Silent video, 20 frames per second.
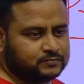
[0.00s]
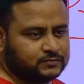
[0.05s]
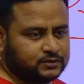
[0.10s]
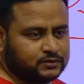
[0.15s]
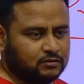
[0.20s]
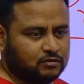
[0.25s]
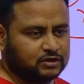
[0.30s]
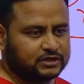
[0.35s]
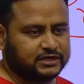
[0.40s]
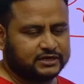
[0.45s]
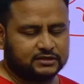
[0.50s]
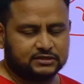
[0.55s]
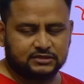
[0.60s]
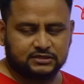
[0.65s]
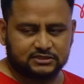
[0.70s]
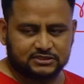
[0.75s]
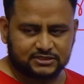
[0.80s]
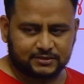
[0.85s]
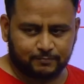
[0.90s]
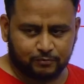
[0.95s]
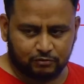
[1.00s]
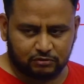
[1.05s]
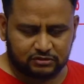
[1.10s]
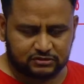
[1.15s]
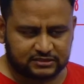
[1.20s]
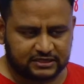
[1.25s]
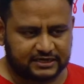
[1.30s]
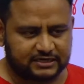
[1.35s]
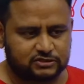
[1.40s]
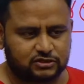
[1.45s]
Okay, suppose
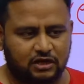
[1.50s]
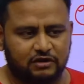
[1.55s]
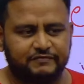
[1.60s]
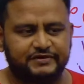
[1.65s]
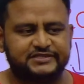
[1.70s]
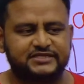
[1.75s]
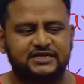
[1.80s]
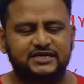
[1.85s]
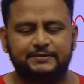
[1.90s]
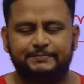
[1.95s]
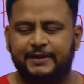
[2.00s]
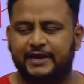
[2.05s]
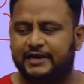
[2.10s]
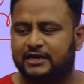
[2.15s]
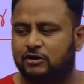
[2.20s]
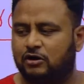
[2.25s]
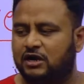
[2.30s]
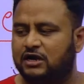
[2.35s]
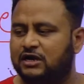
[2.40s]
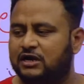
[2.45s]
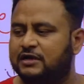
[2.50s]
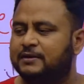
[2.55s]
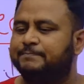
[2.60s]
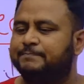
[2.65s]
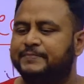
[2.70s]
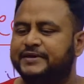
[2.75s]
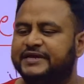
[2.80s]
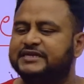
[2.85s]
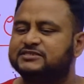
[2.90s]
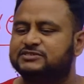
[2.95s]
there is always a debate called
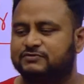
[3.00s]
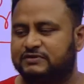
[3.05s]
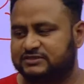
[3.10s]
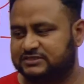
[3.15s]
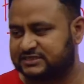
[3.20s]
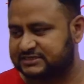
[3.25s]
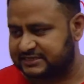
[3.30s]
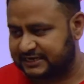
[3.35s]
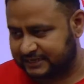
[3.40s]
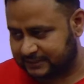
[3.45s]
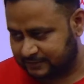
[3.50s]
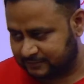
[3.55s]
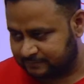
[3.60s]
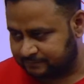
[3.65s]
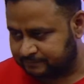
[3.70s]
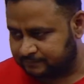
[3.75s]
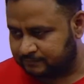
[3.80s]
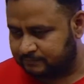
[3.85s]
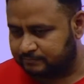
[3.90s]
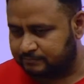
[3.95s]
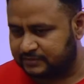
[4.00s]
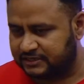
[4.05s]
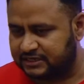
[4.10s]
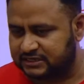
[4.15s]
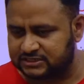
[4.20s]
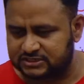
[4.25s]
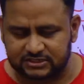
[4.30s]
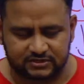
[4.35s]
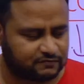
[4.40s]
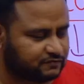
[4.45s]
means versus end.
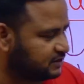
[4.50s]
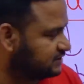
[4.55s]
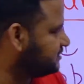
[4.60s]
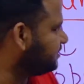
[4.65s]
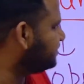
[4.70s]
Means versus